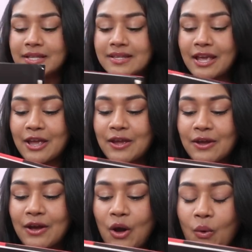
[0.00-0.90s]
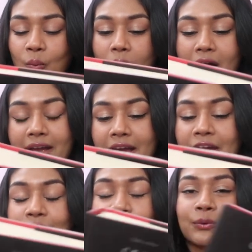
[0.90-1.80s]
It's a
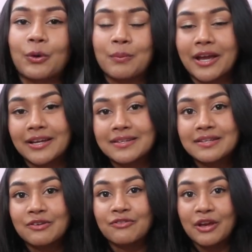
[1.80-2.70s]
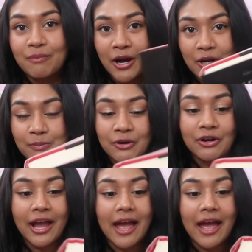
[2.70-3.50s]
YA romance vampire book,